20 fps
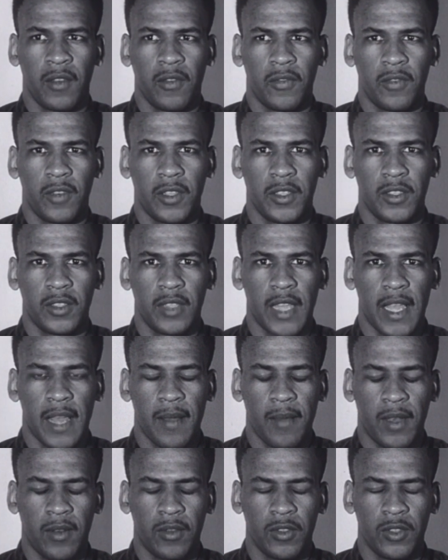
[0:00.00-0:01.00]
The first
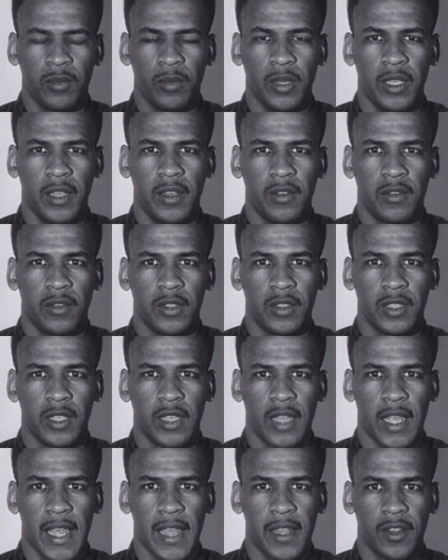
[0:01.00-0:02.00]
time I was beaten was
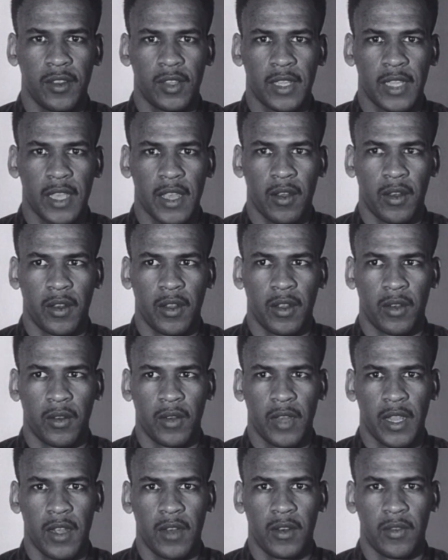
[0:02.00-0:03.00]
in Hinds County on
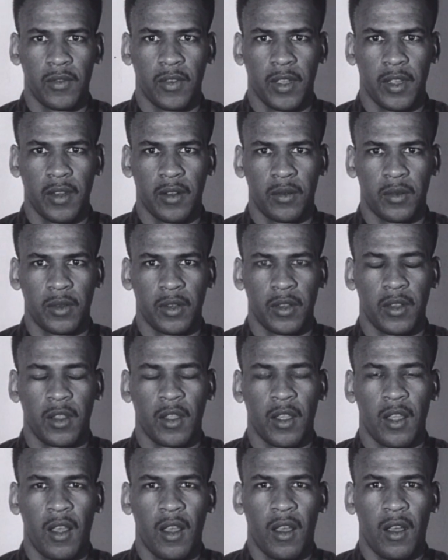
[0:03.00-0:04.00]
the elevator when the
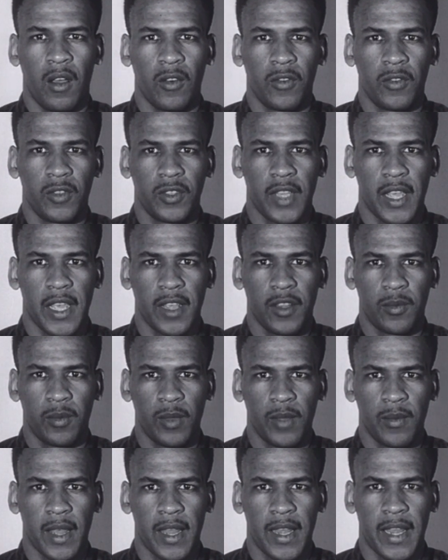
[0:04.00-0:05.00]
officer asked
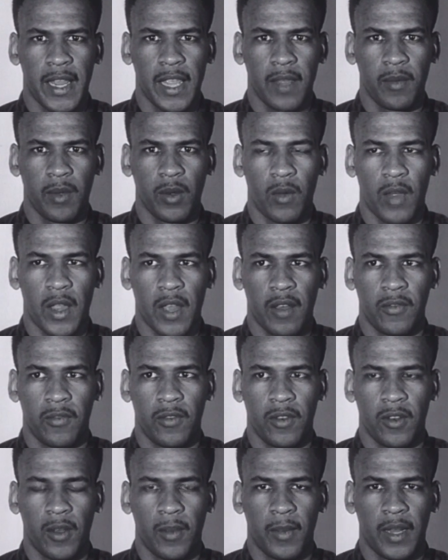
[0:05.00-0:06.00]
me my name and where I'm
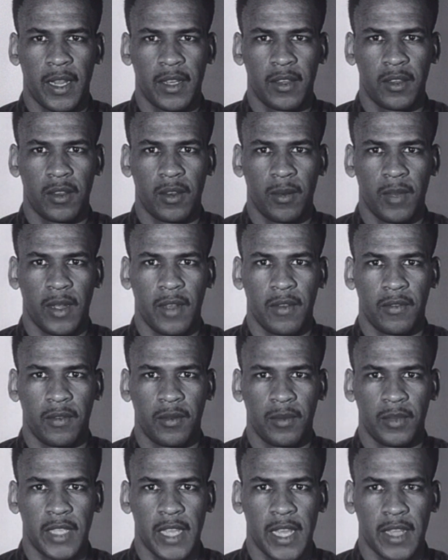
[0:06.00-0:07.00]
from, and I told him I was
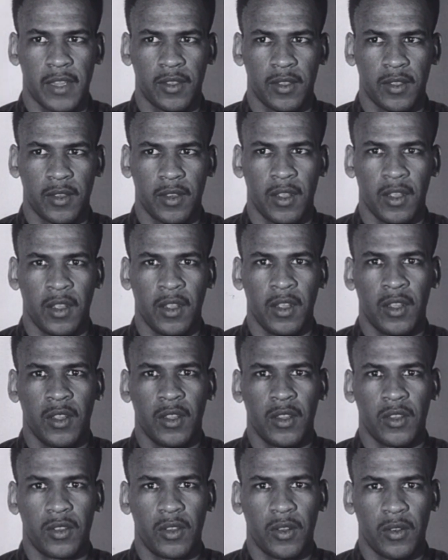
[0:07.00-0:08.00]
from Jackson.
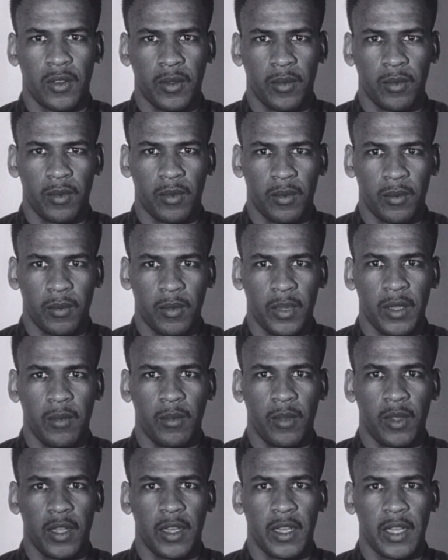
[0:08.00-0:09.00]
And so he
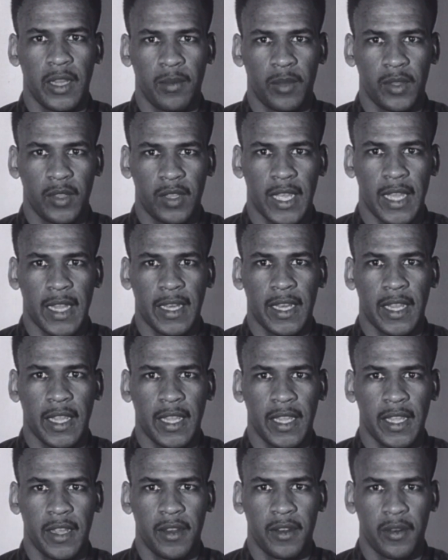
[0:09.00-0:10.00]
beat me and he hit me side the
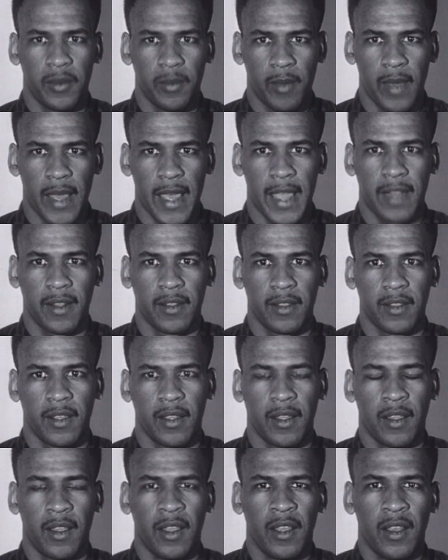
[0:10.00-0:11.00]
head and the back and
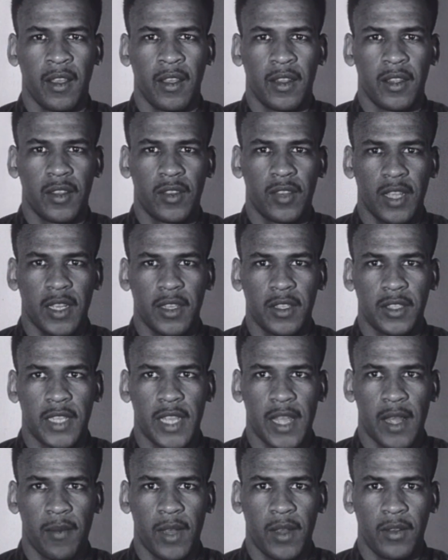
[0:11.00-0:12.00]
things. The second
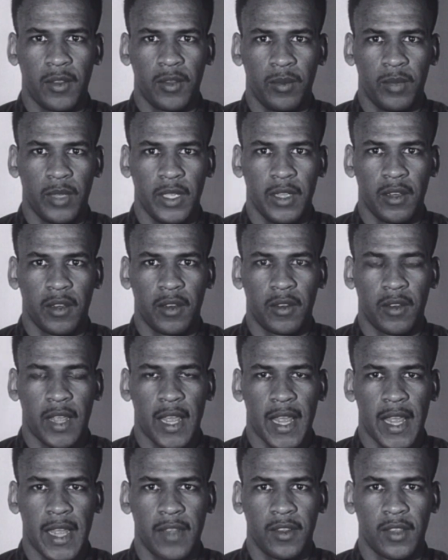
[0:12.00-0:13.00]
time I was beaten on the
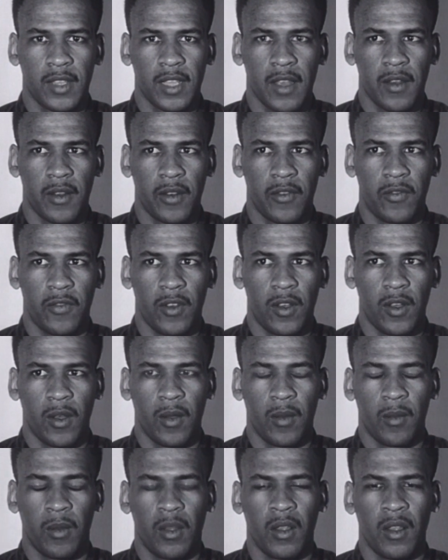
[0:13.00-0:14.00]
Hinds County
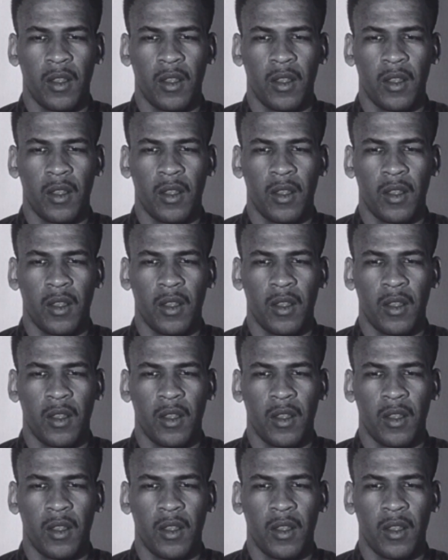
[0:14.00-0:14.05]
Farm